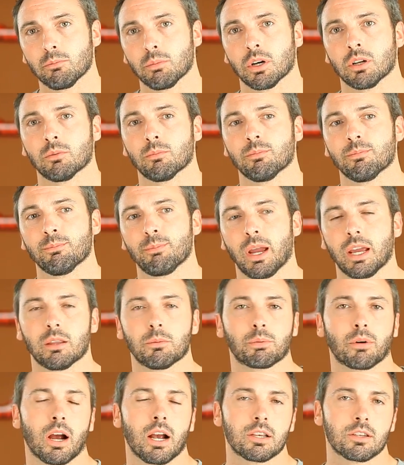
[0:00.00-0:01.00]
but paid the
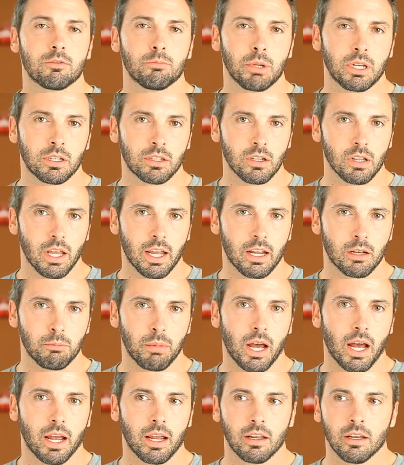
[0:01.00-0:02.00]
price of being delayed
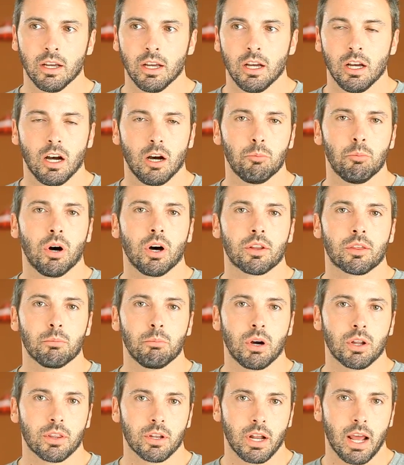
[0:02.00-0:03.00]
by a month
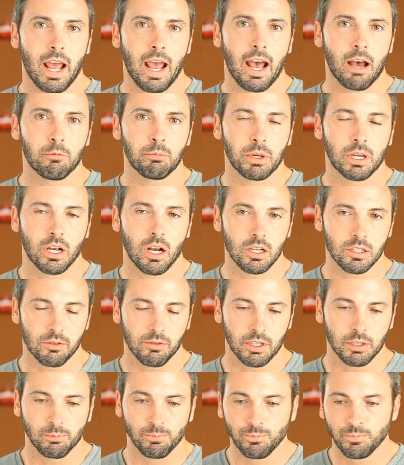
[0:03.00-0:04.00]
and a half because of
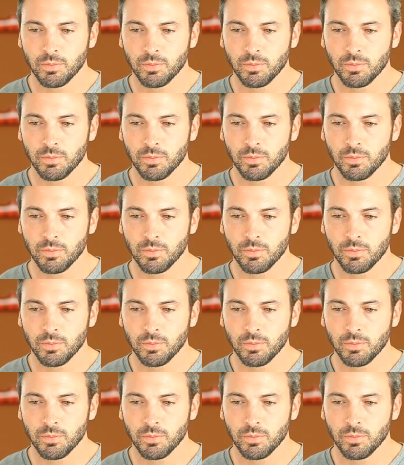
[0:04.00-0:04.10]
it.